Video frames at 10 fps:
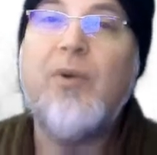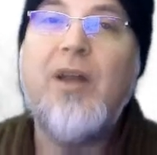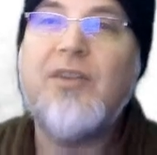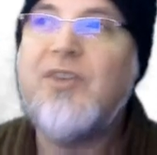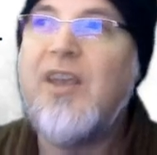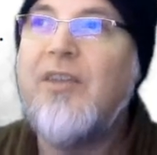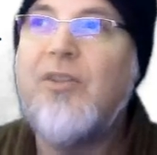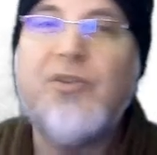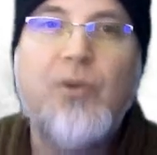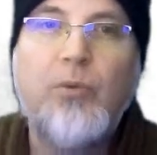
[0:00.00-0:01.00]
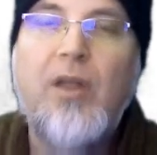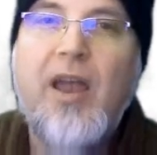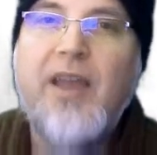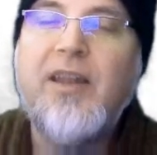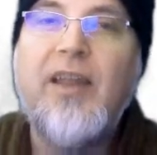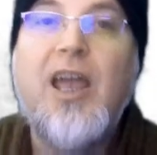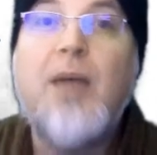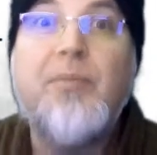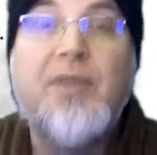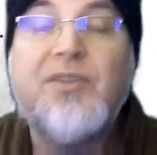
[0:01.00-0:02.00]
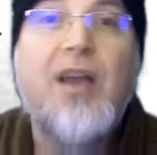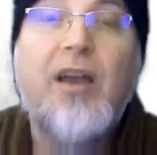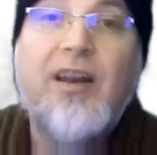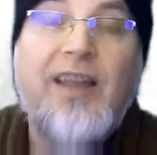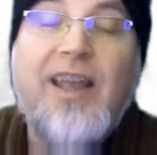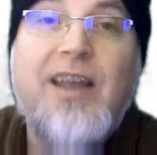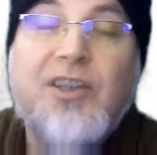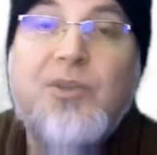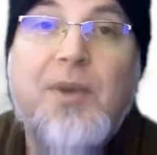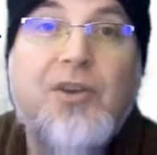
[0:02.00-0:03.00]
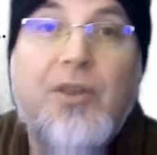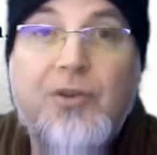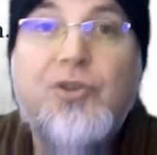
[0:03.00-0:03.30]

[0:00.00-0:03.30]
we're not saying there's no lion and lamb that's not going to lay next to each other.